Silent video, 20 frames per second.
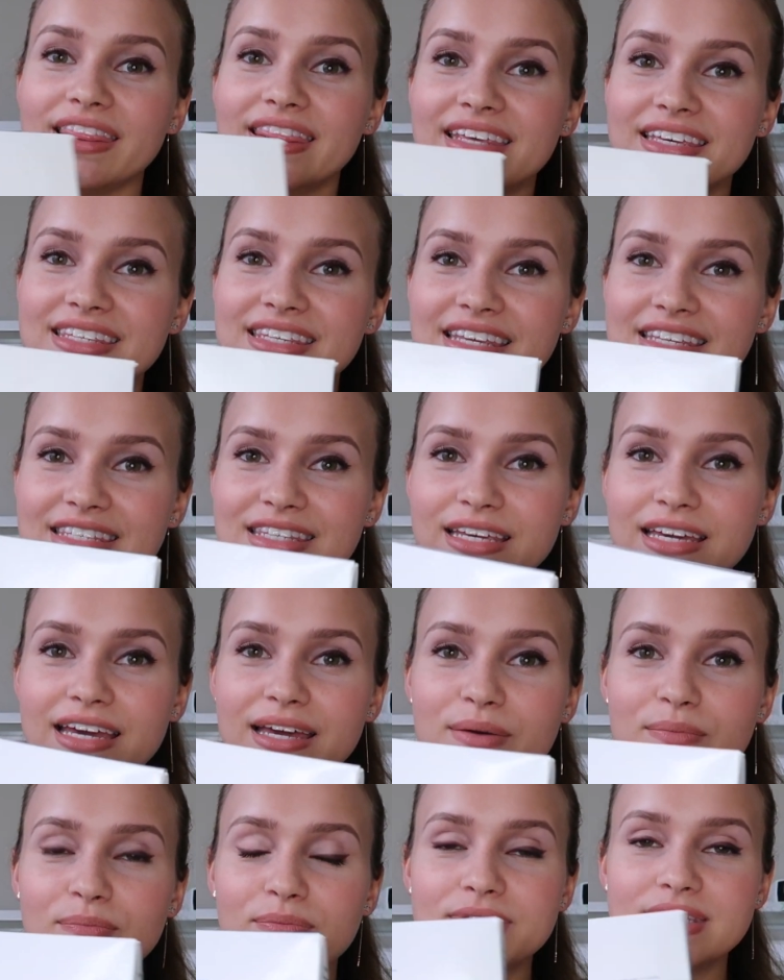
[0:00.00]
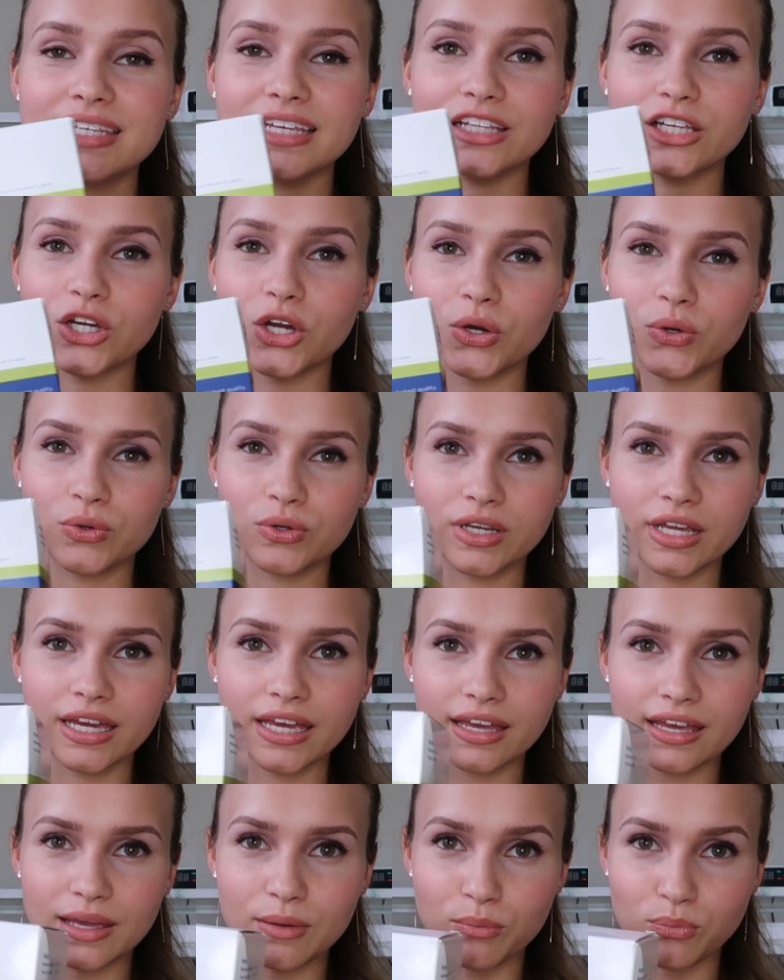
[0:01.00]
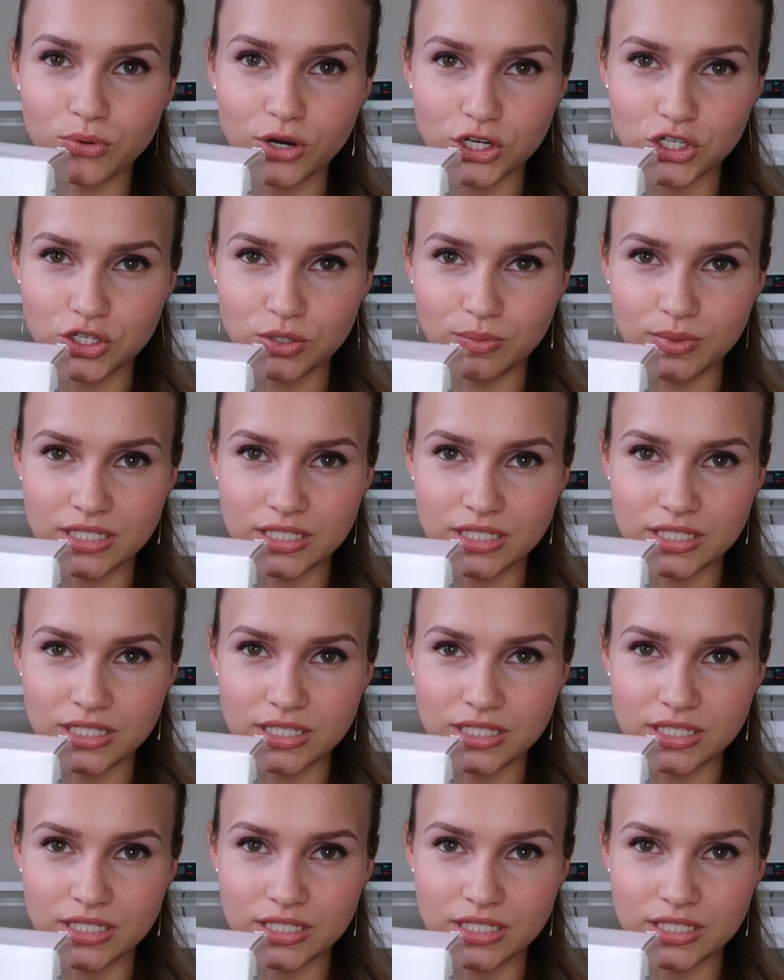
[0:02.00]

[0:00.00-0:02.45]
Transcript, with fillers: this is a silicone impression